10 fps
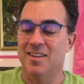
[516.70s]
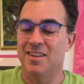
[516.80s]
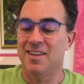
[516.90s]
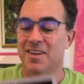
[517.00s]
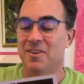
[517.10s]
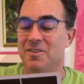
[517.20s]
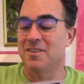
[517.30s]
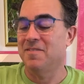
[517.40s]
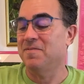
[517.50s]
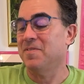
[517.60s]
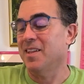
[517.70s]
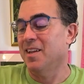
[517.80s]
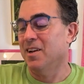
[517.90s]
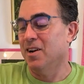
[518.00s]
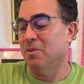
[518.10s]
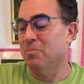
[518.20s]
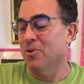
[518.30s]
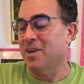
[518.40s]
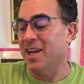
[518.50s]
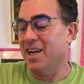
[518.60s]
Uh-oh.
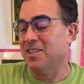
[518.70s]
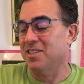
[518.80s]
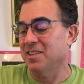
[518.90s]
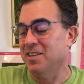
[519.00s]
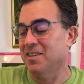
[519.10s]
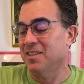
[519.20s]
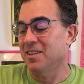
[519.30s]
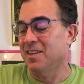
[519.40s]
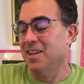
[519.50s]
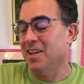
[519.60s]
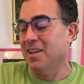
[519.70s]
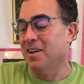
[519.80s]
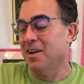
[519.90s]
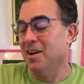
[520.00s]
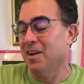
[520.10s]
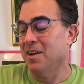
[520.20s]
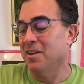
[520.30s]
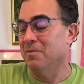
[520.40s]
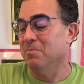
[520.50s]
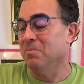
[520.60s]
Abort action.
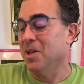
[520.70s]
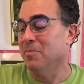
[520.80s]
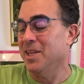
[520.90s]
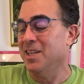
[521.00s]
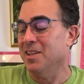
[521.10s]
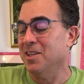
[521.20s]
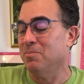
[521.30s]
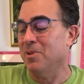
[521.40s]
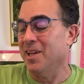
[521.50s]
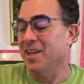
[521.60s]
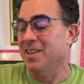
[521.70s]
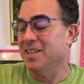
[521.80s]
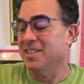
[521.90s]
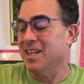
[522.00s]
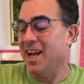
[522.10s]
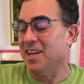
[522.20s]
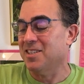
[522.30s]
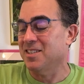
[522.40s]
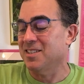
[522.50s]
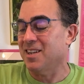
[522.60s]
Immediately play this
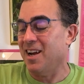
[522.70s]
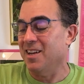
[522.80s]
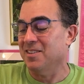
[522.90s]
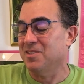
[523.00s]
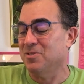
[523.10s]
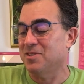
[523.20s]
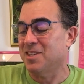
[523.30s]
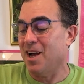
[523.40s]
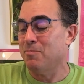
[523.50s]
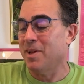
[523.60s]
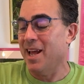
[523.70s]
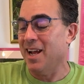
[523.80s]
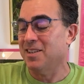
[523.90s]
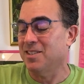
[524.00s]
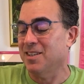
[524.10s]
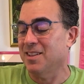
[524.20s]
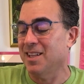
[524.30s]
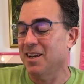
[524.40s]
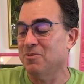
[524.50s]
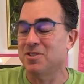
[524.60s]
action tile to stop an action
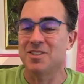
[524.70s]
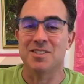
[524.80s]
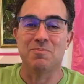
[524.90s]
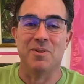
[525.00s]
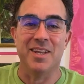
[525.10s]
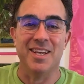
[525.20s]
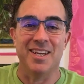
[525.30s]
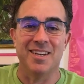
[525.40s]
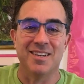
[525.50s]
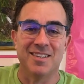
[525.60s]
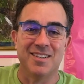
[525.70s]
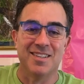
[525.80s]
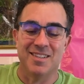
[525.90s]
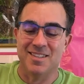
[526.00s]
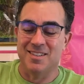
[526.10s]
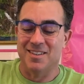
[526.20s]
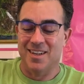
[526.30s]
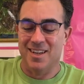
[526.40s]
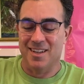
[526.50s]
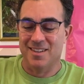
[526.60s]
that was just played.
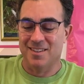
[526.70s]
Okay.